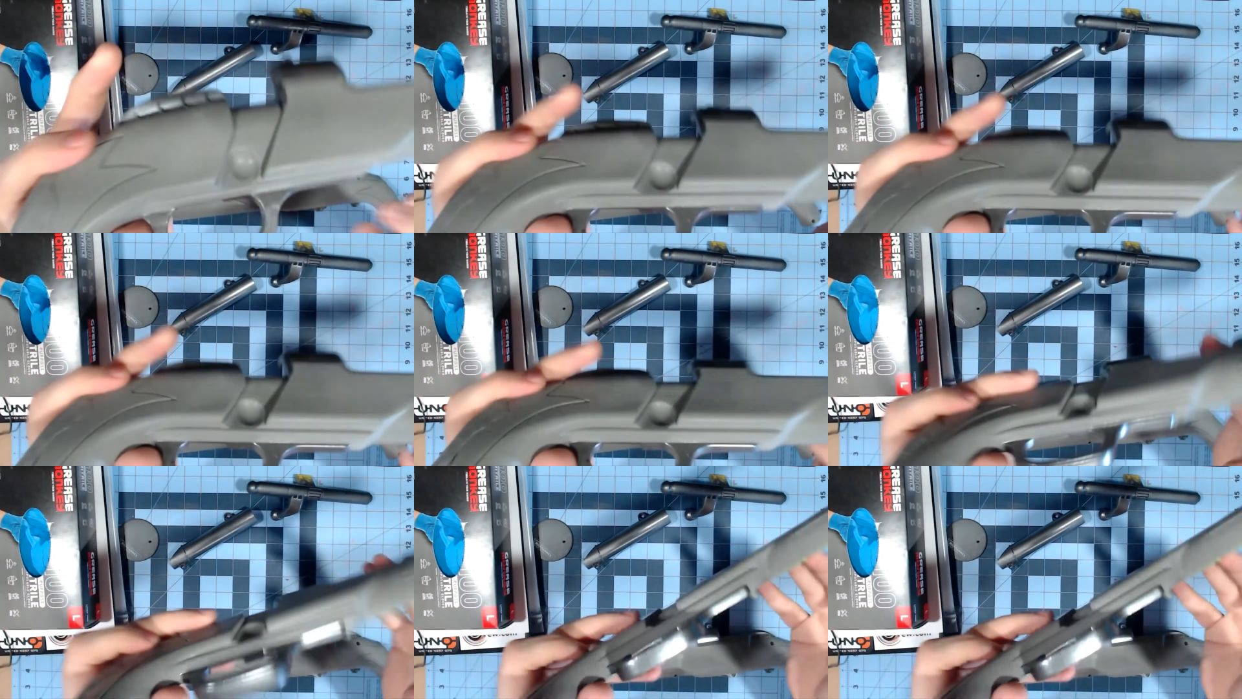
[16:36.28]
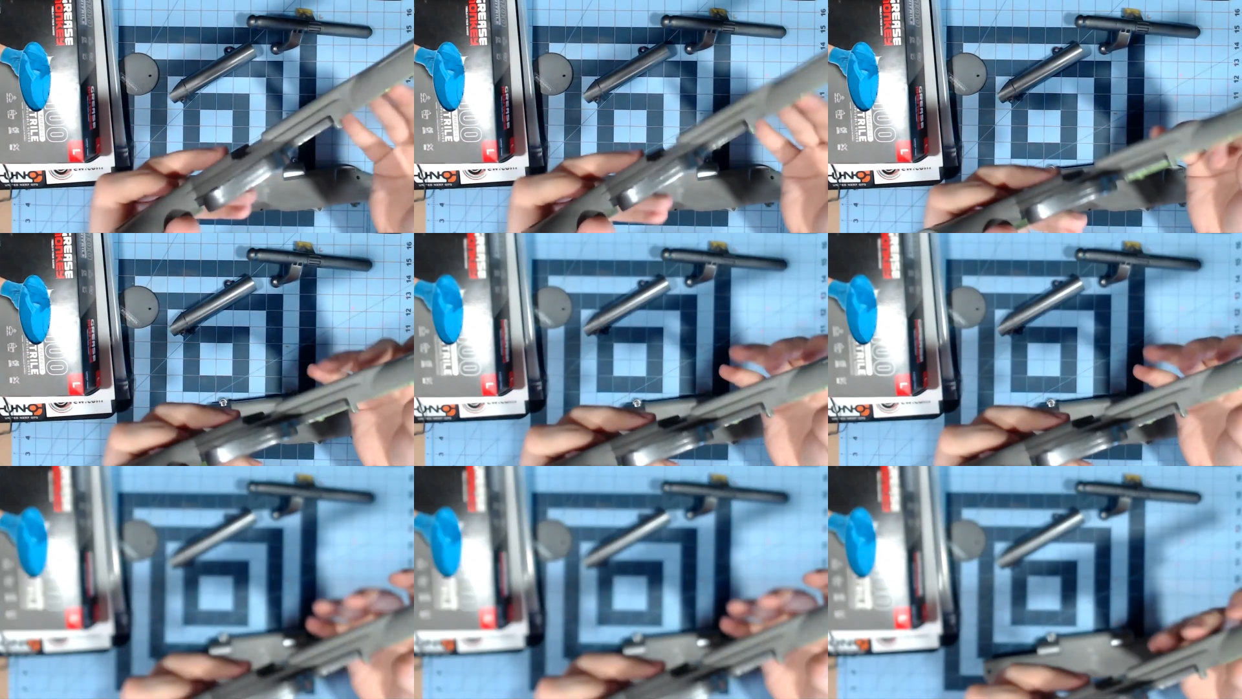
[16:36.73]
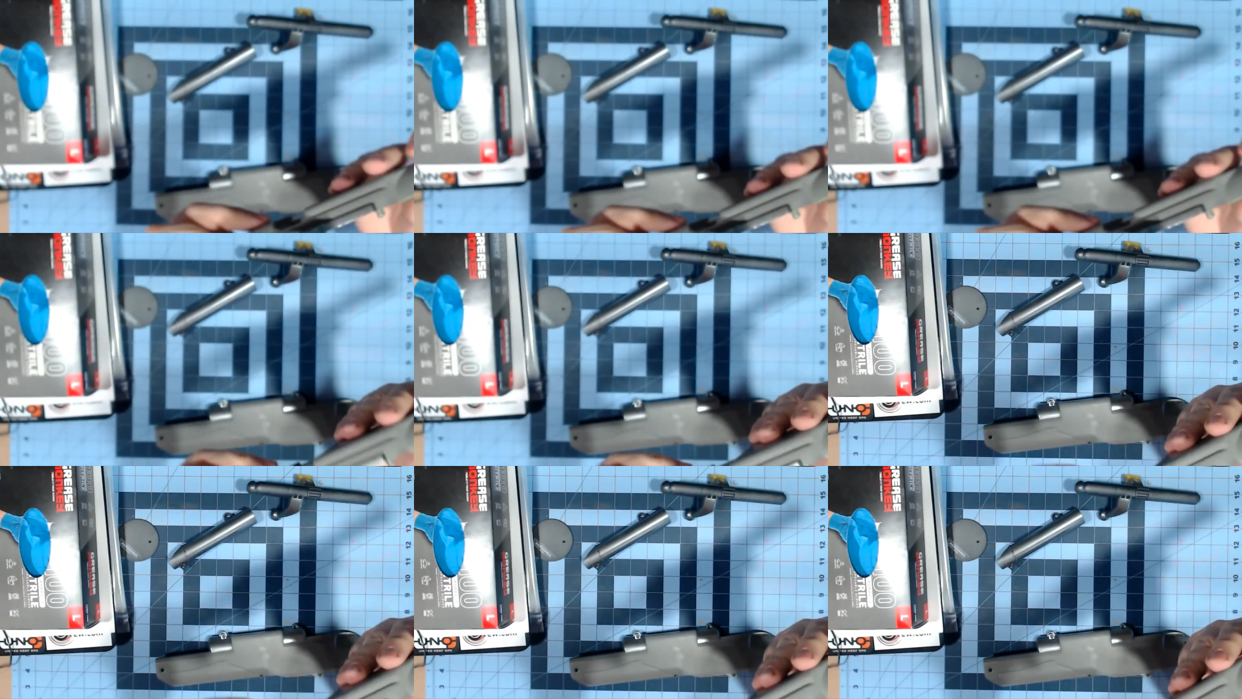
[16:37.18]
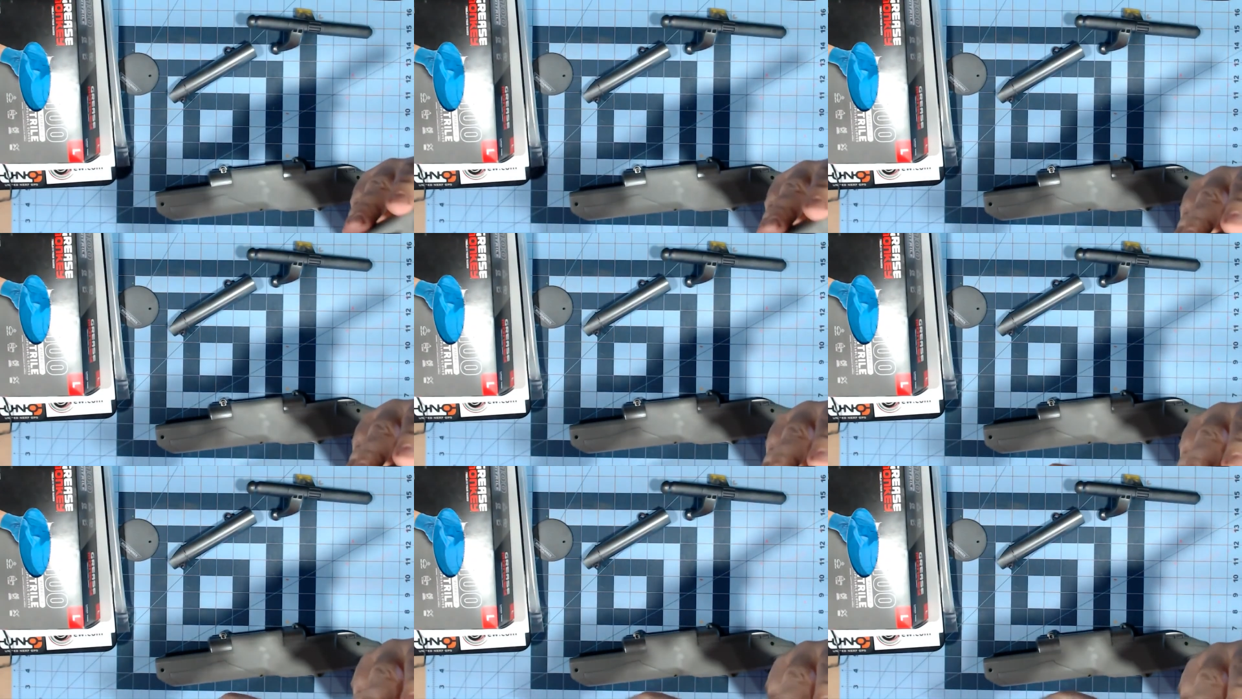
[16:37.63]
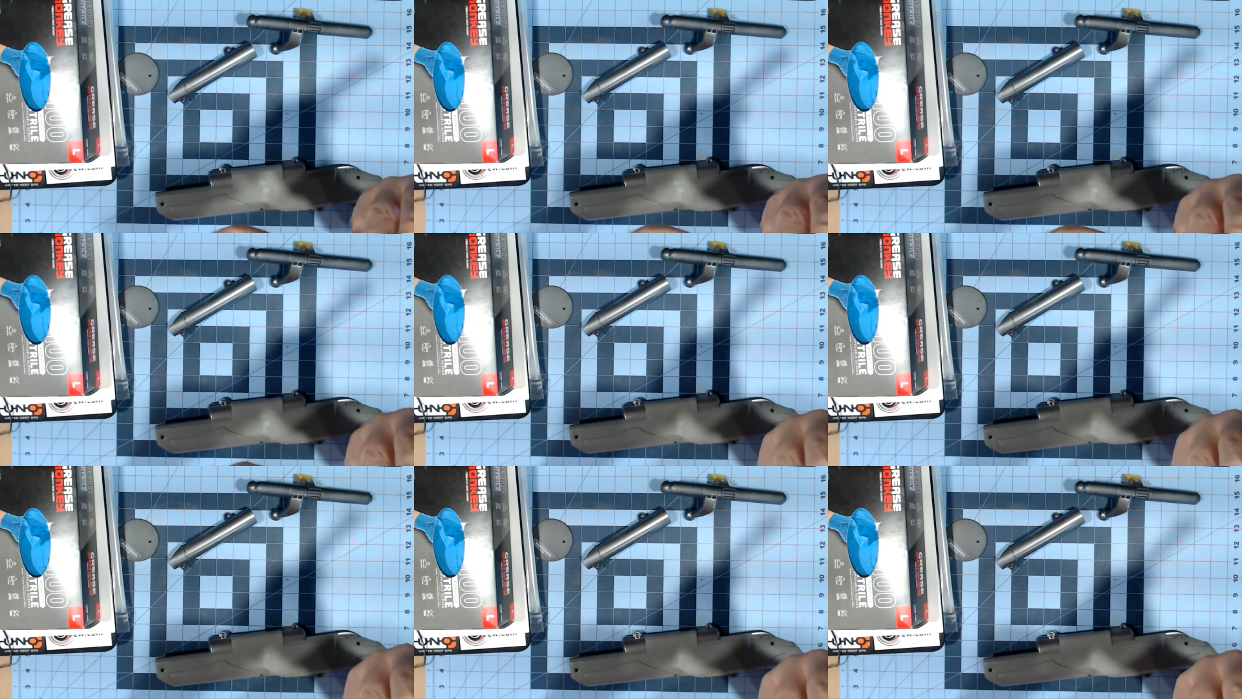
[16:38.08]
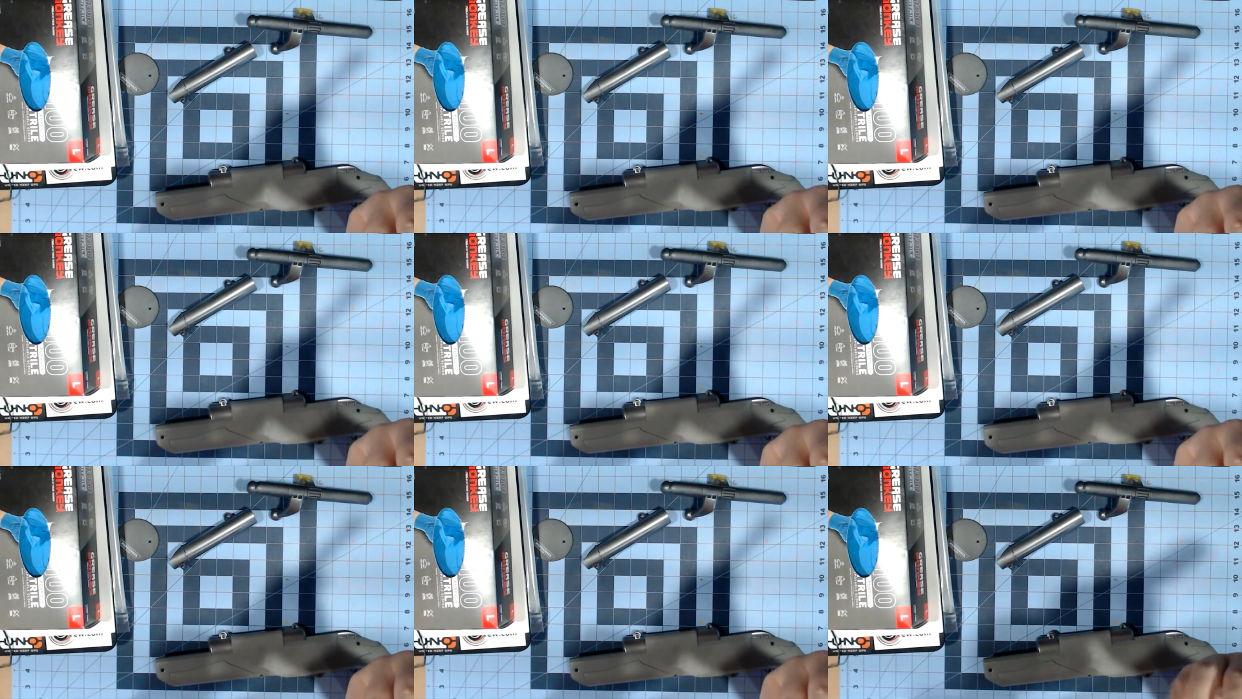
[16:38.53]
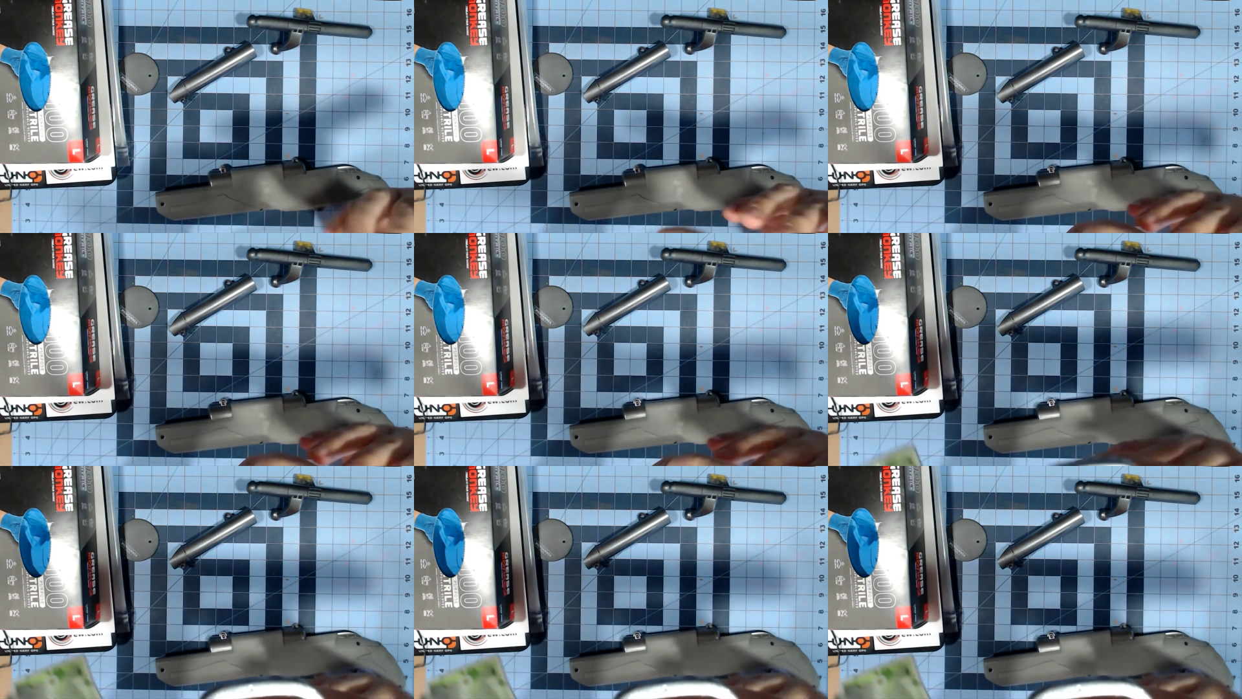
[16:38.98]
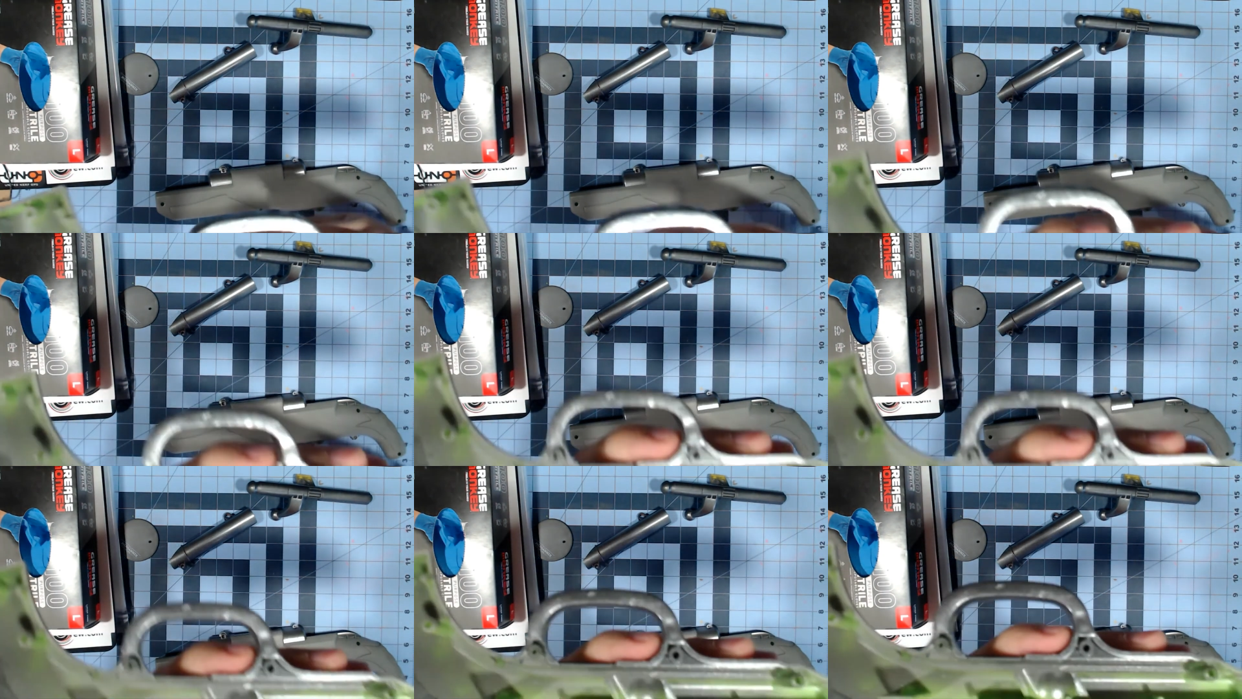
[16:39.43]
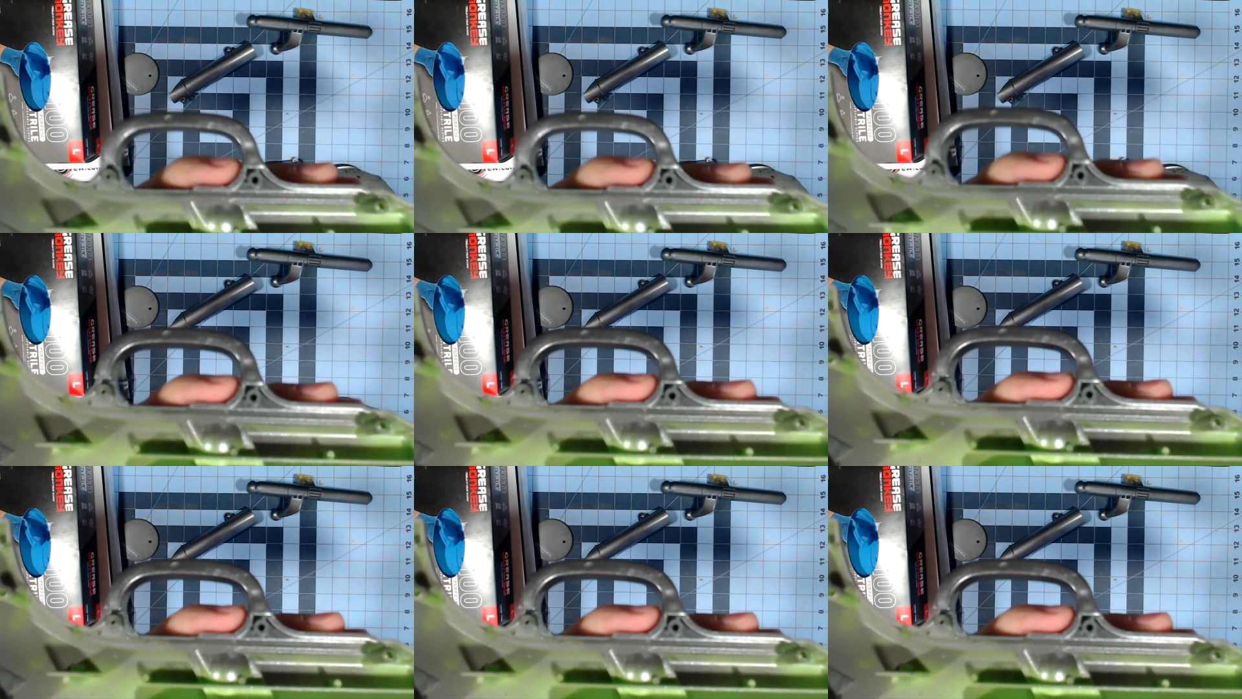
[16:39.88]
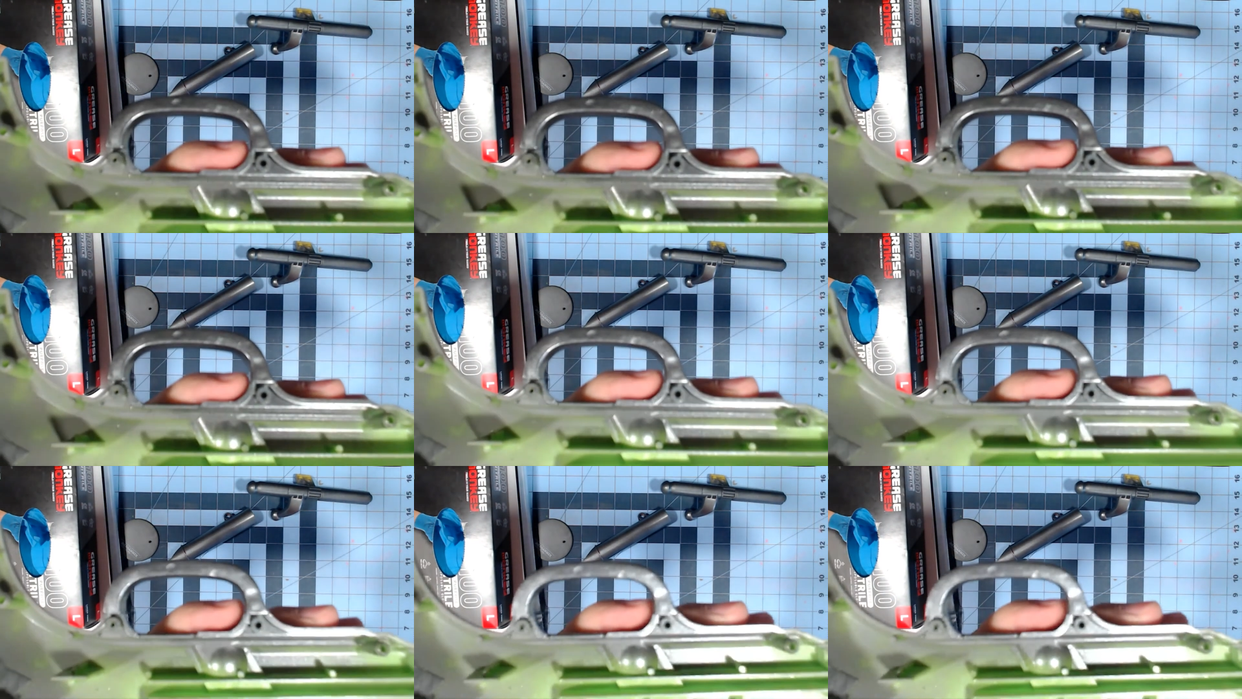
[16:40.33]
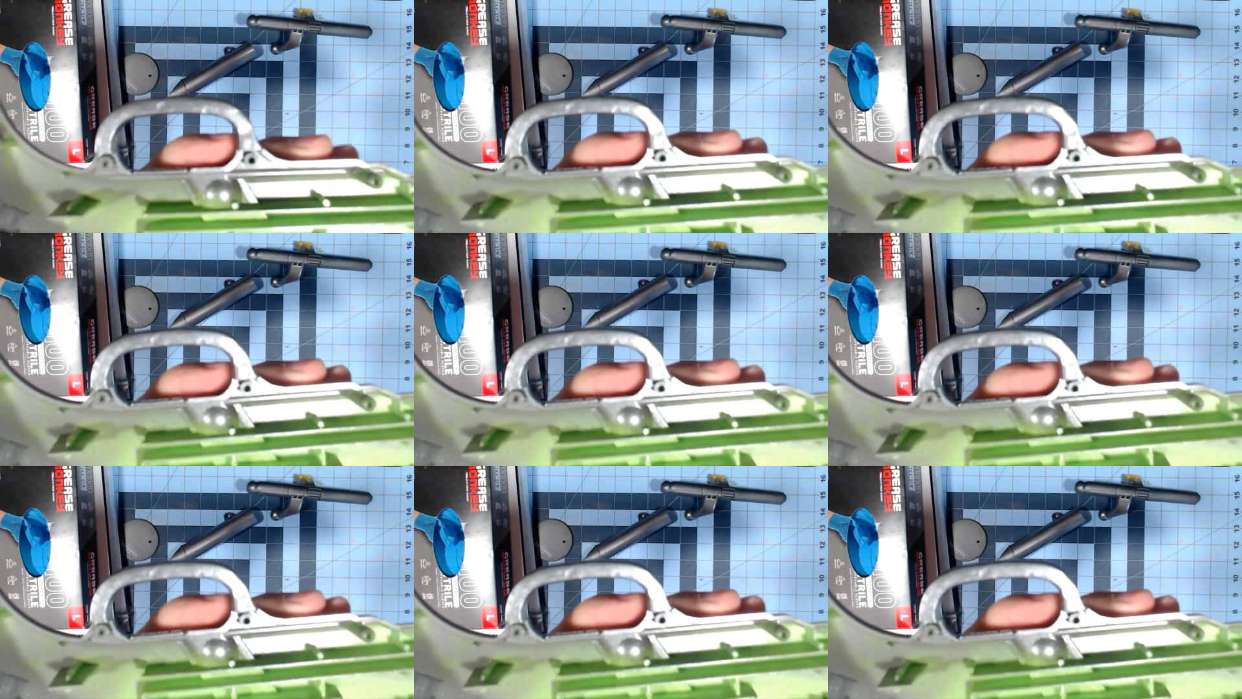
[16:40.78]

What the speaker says: Nobody's mouth can be seen.